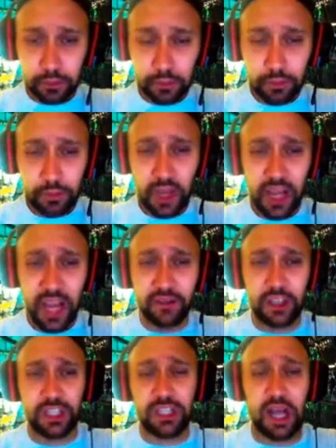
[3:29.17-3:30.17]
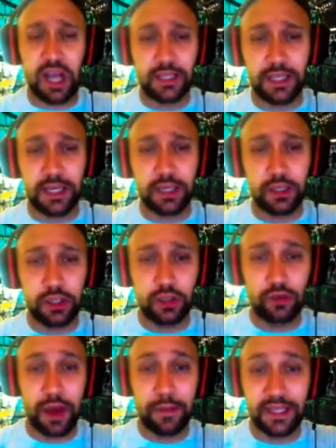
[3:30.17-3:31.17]
kind of just slots into
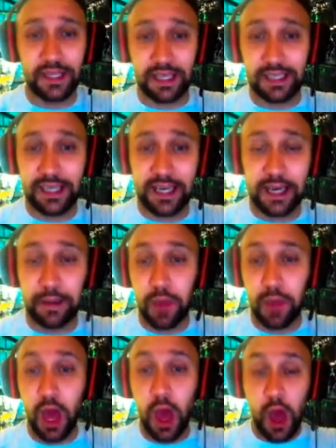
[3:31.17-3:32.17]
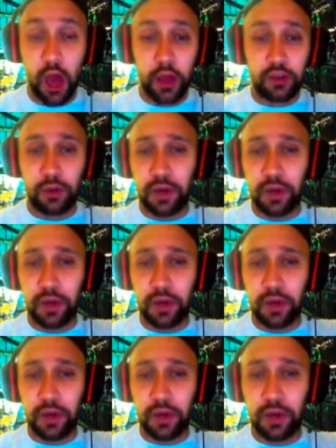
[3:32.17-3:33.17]
my Mystic team. So I'm going to kind of
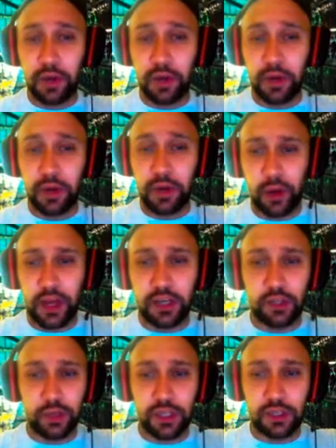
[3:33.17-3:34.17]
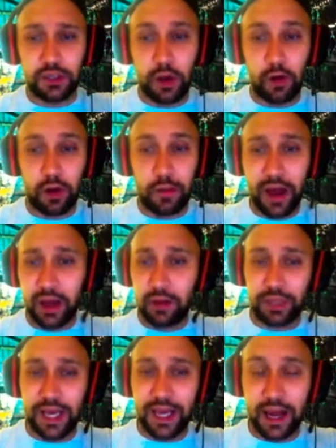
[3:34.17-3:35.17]
talk through basically what I do with this node. I'm not going to
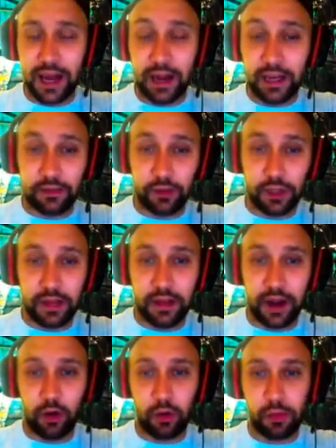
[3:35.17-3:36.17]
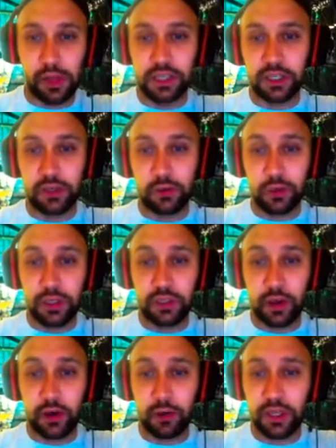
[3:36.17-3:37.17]
play it any differently than I normally do. So I
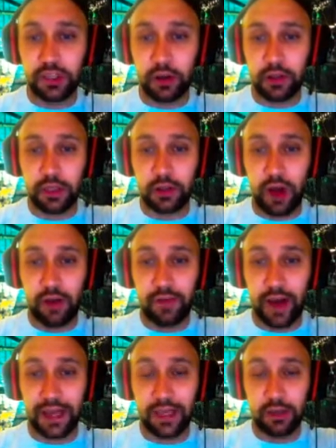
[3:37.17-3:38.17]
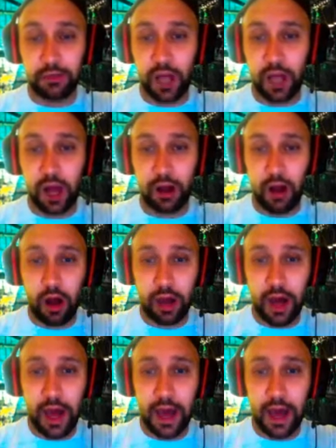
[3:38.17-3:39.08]
normally start this off, I heal block Hawkeye,